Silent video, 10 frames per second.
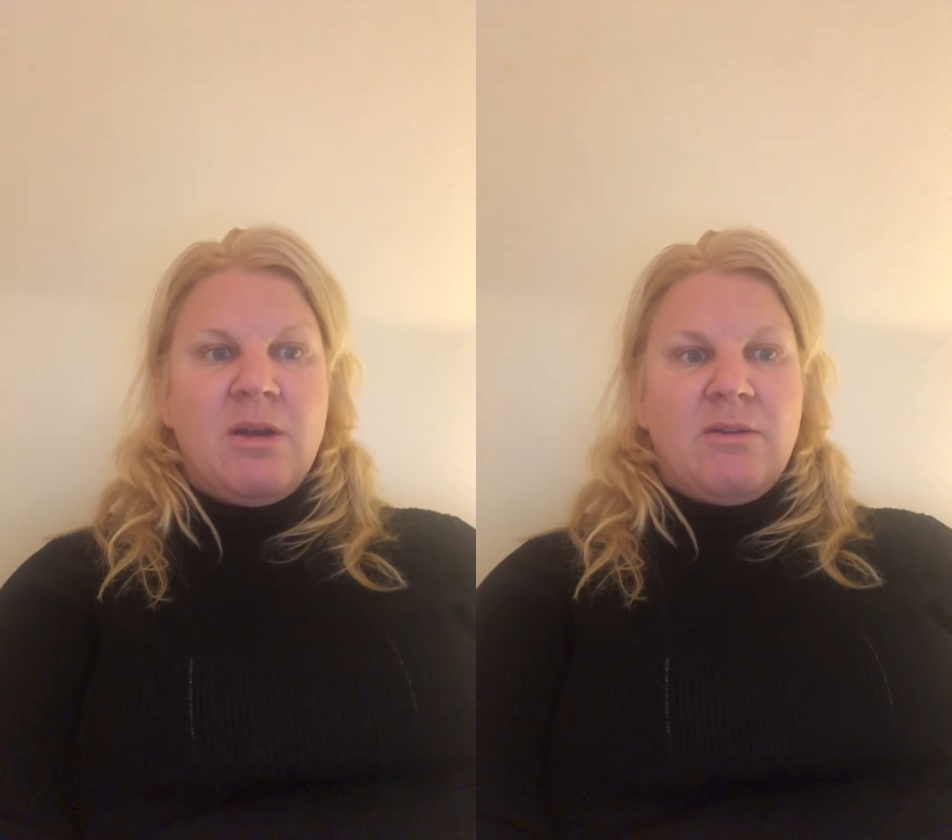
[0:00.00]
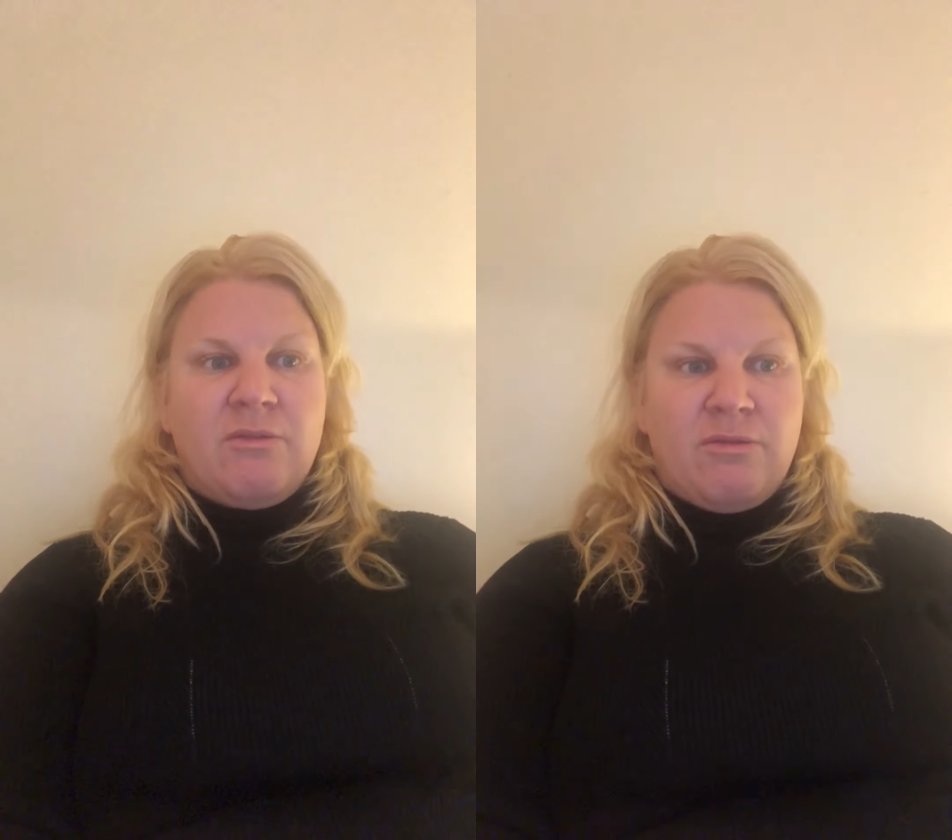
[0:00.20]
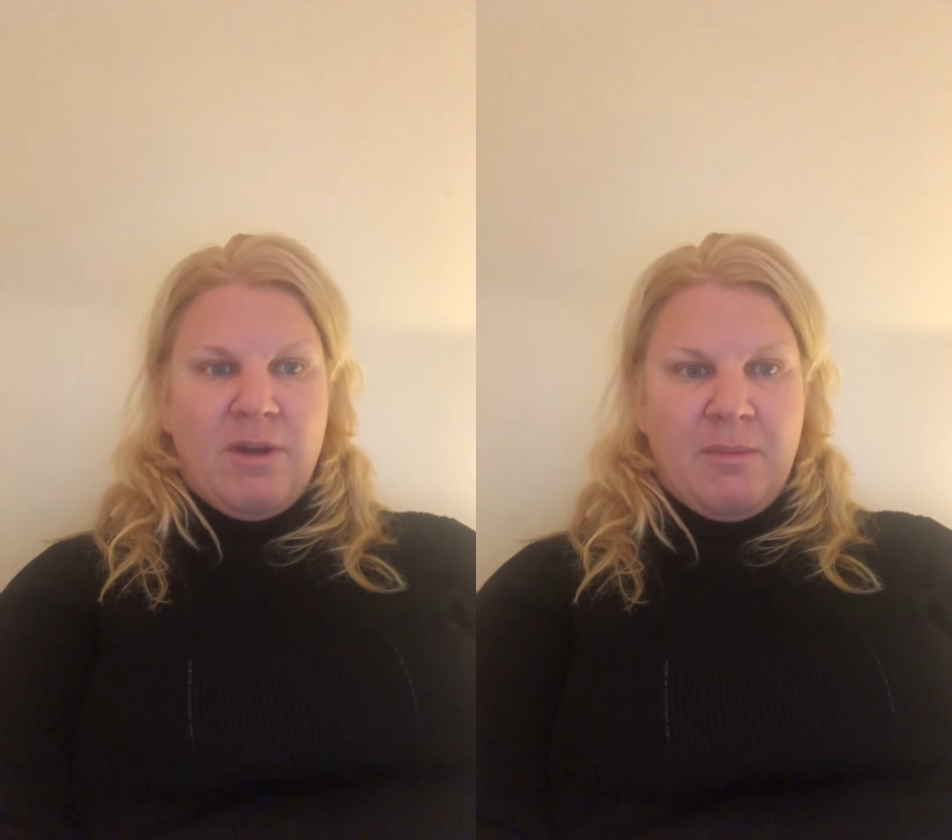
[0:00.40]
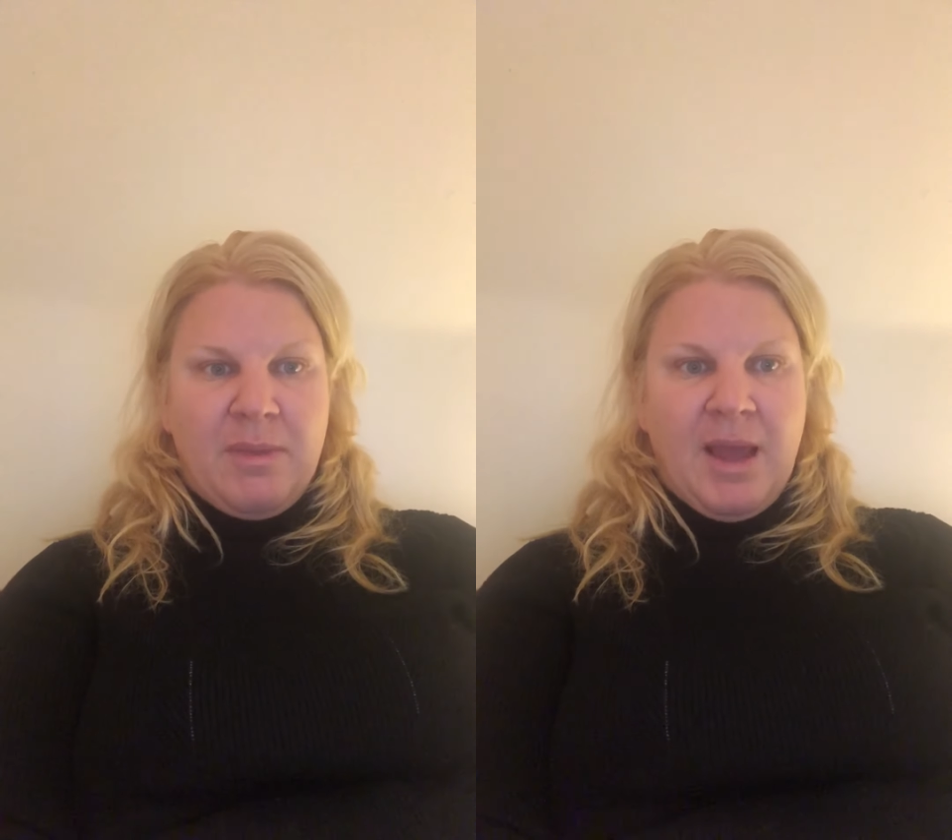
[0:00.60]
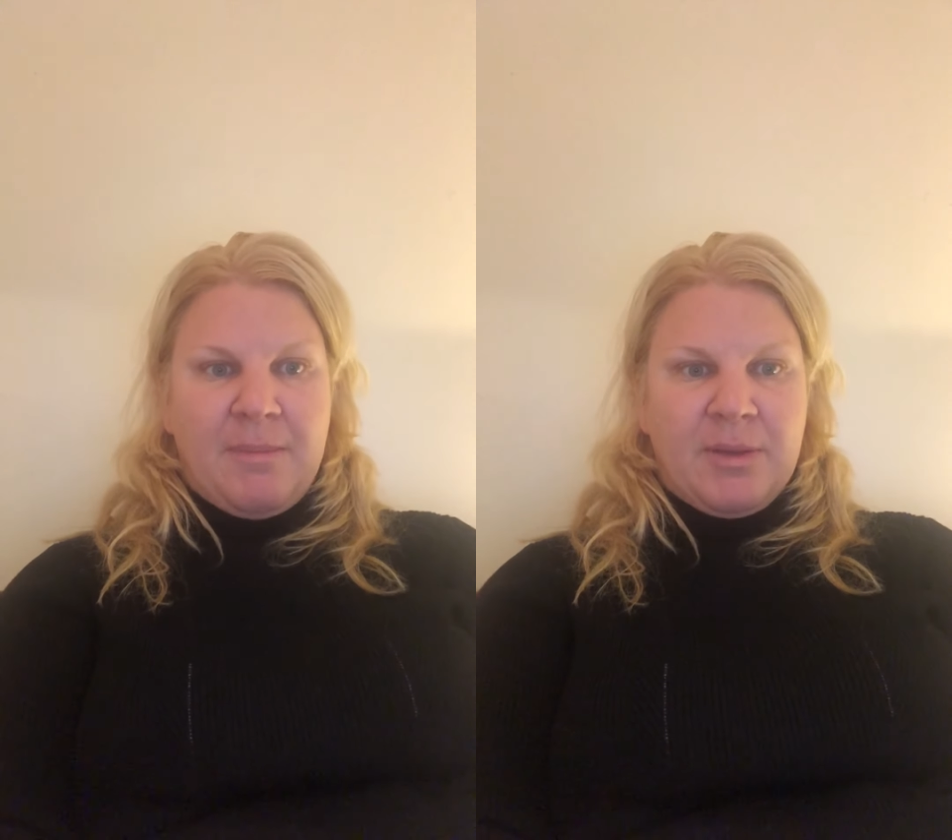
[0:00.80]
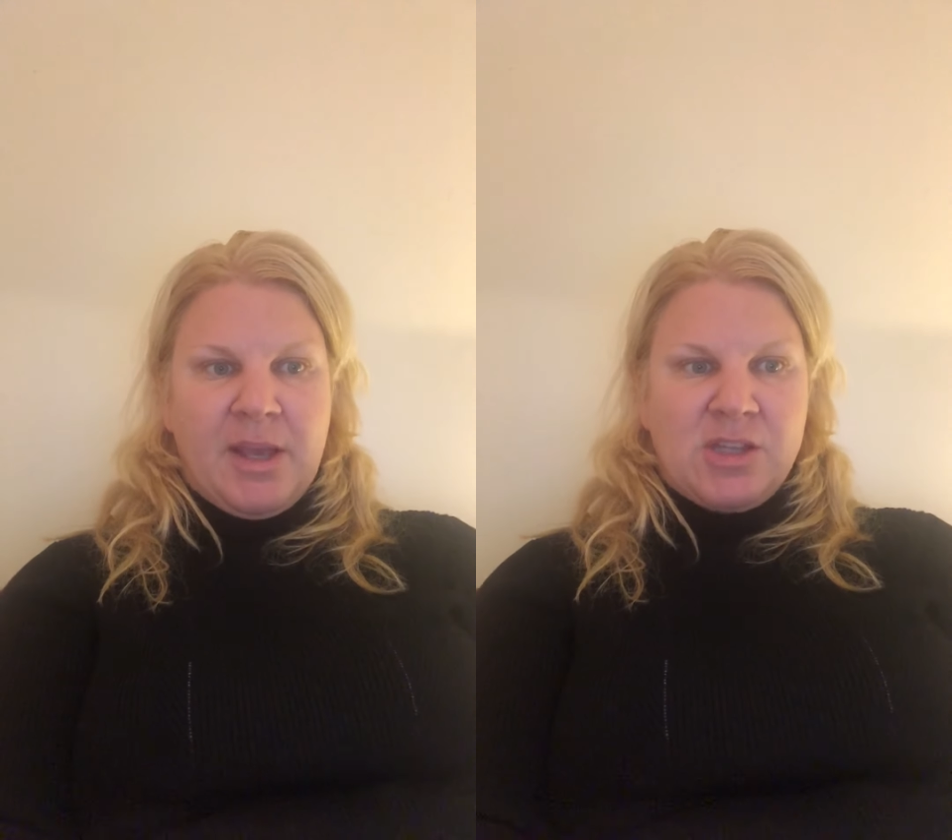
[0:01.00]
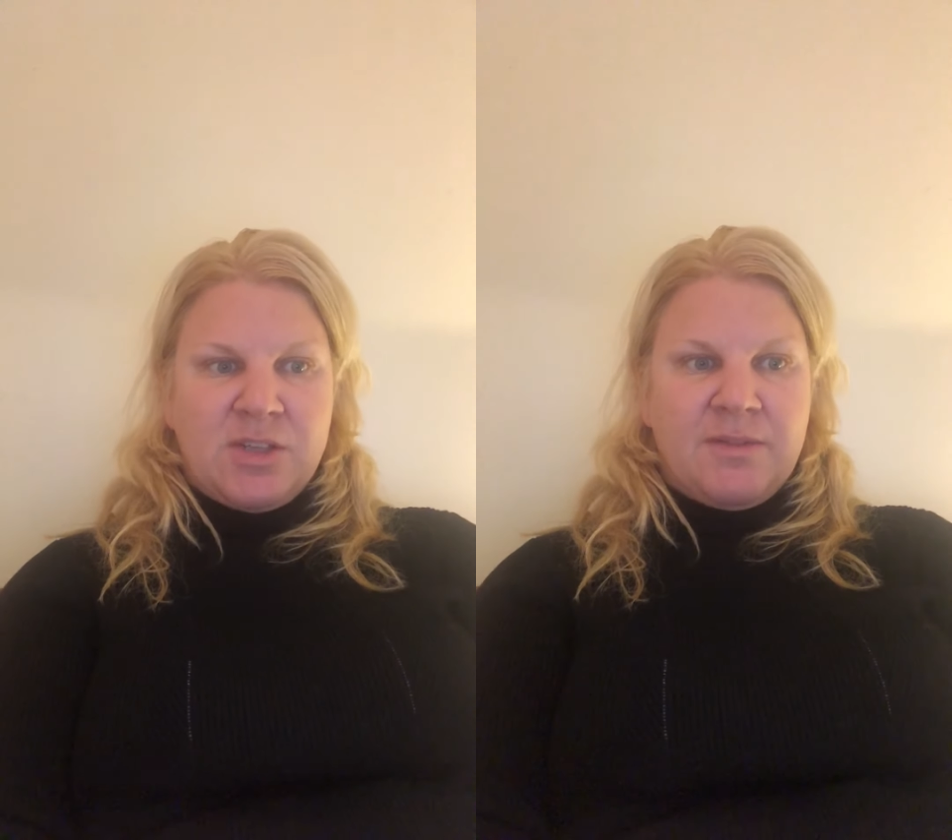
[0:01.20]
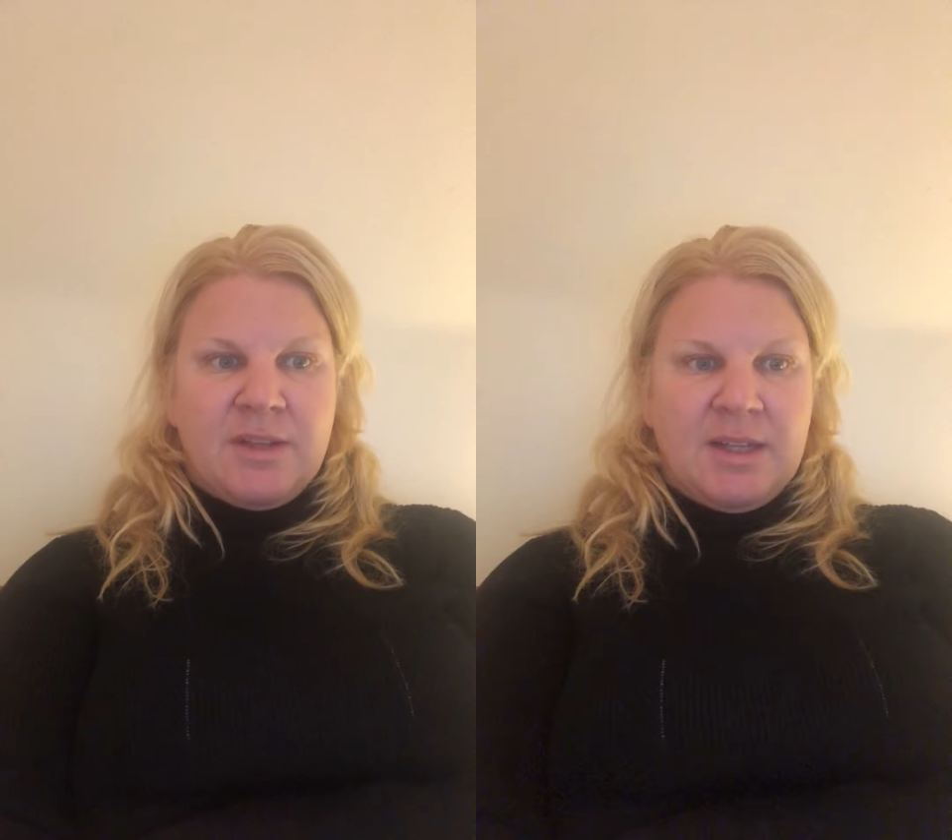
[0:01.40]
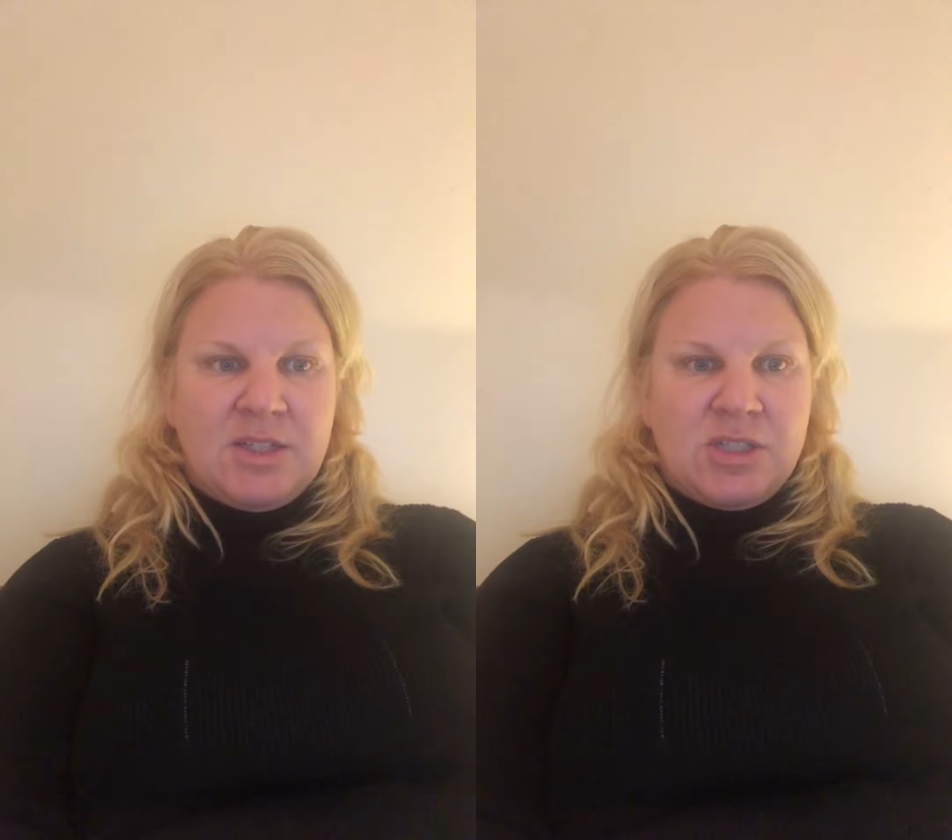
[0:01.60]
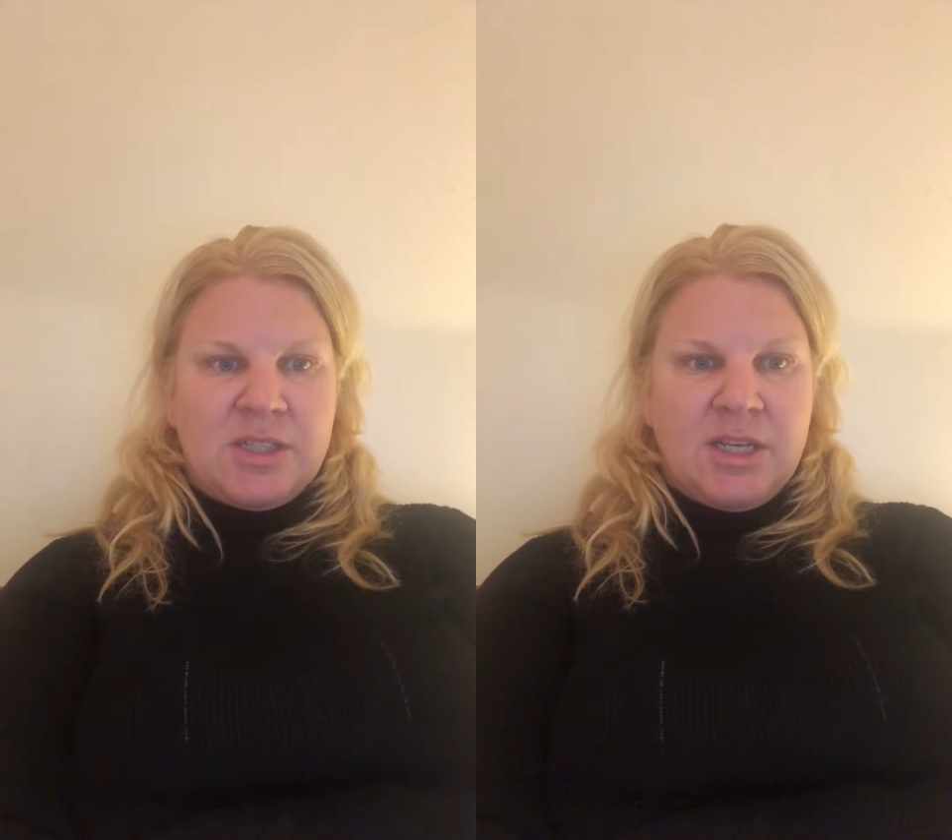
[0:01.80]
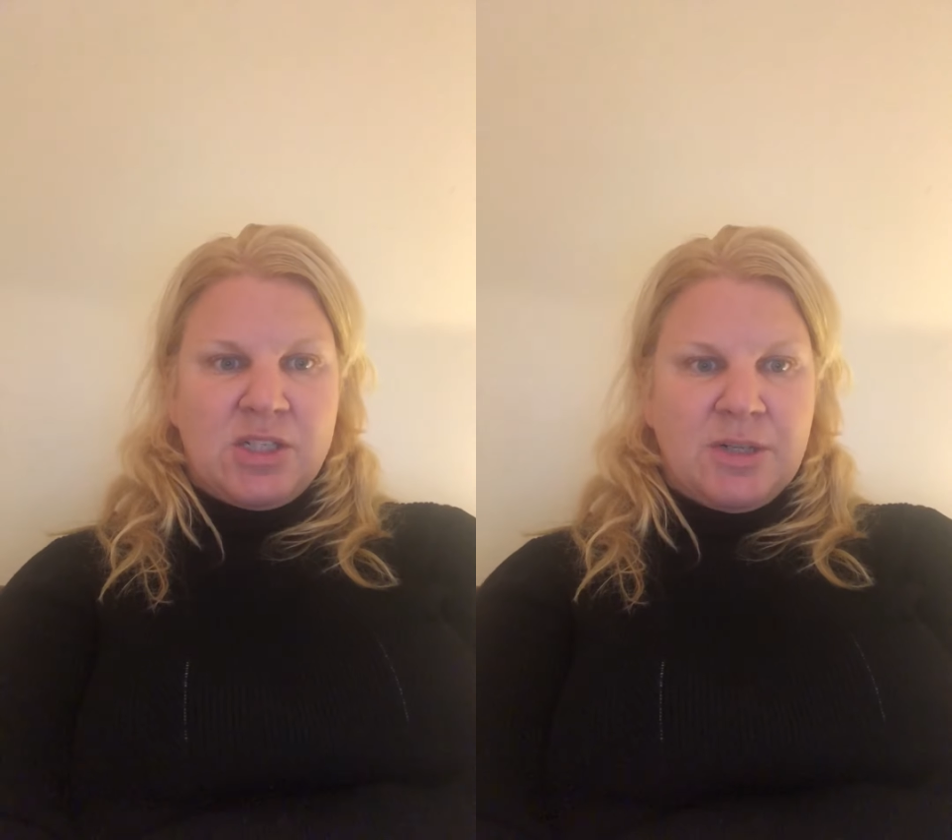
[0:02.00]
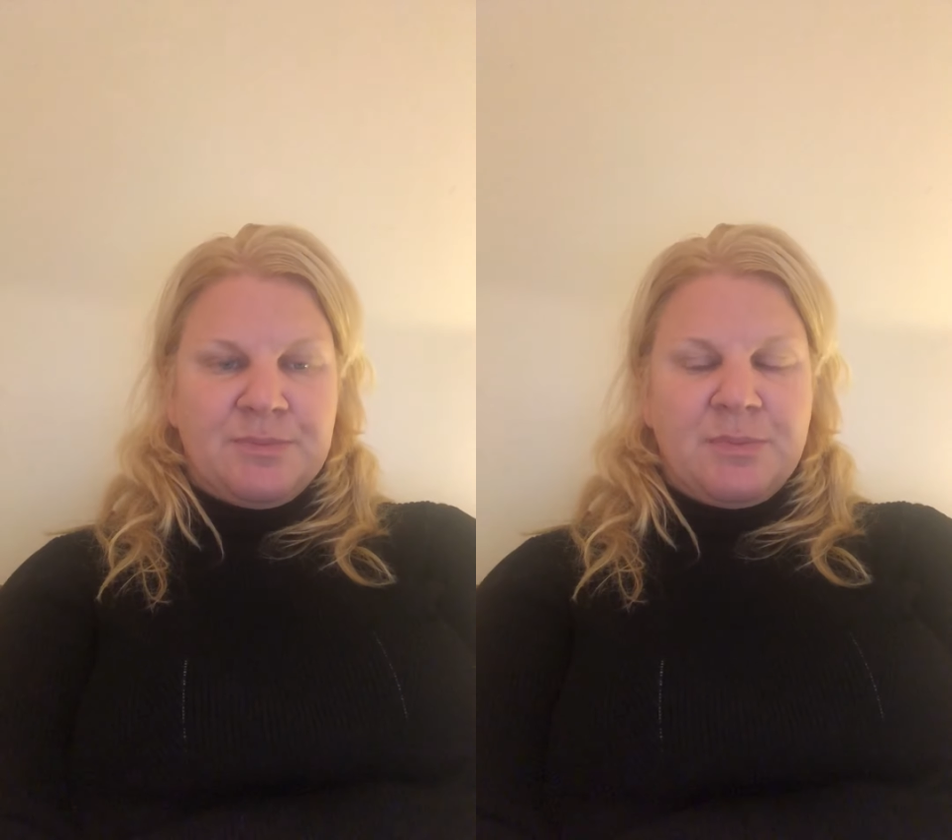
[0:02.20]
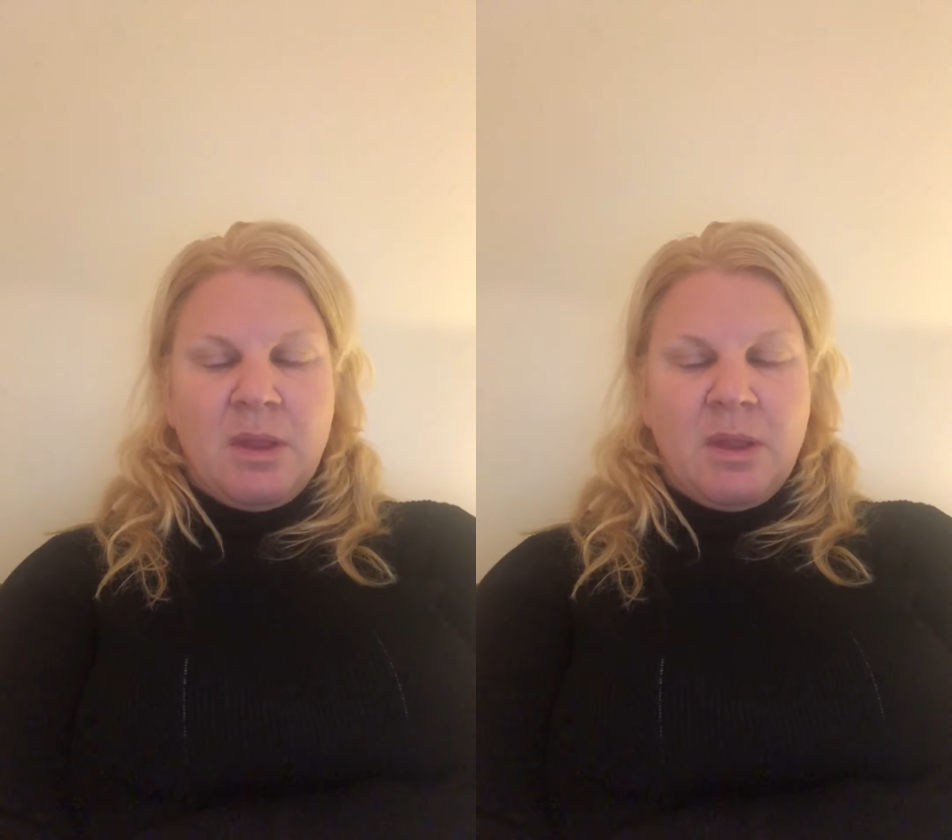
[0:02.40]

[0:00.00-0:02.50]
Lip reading: from the application of the legislation.